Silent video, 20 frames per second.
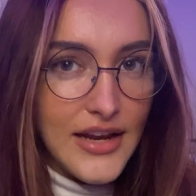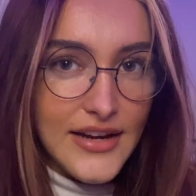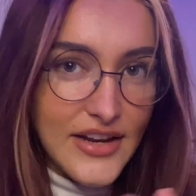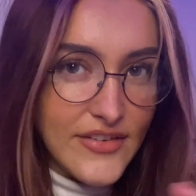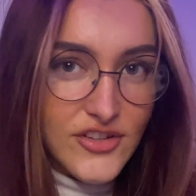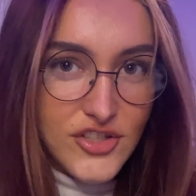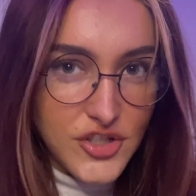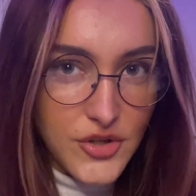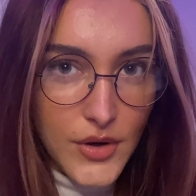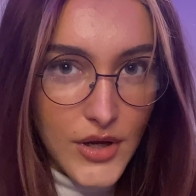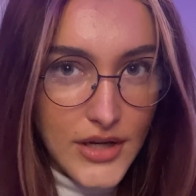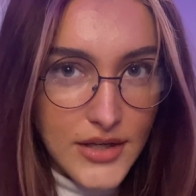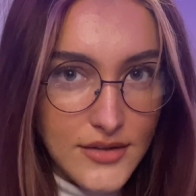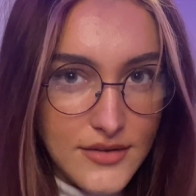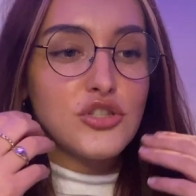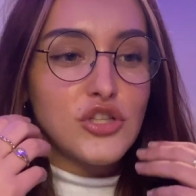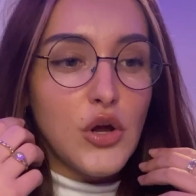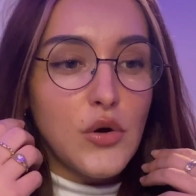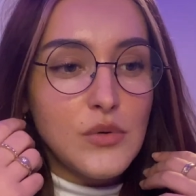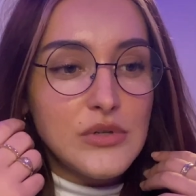never do it.
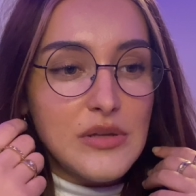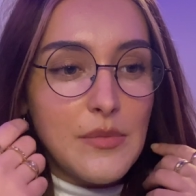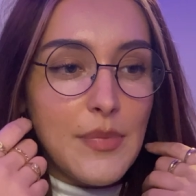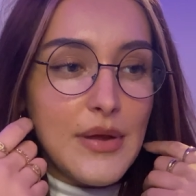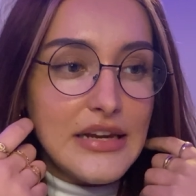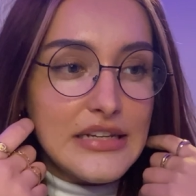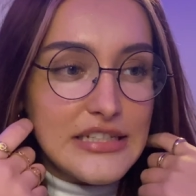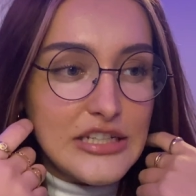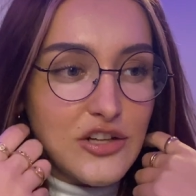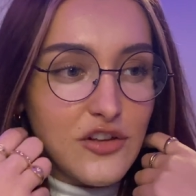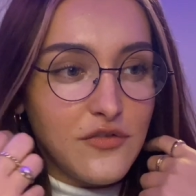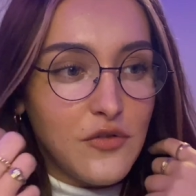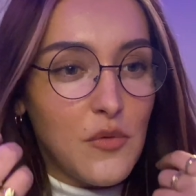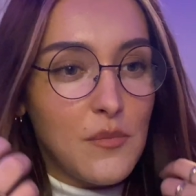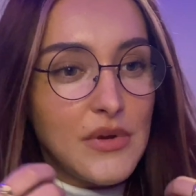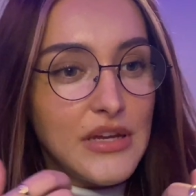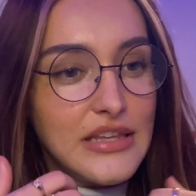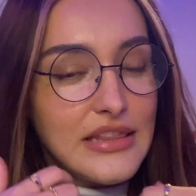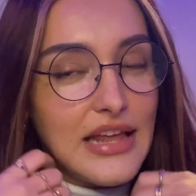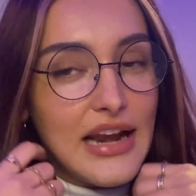So it was a big deal for
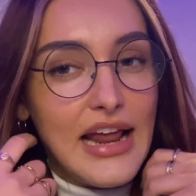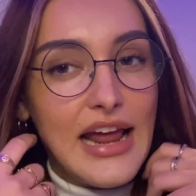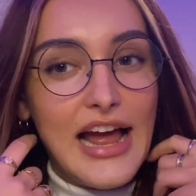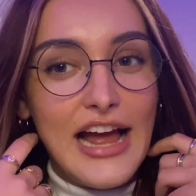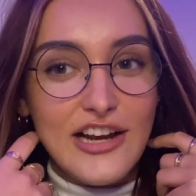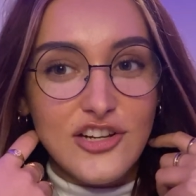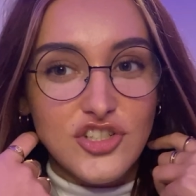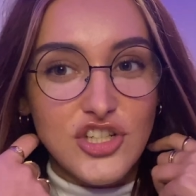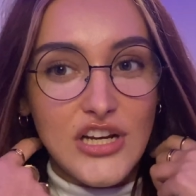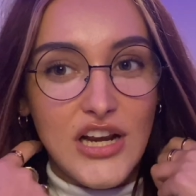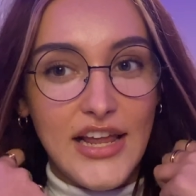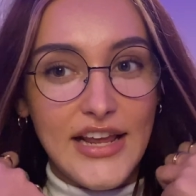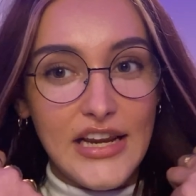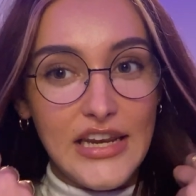me that I actually like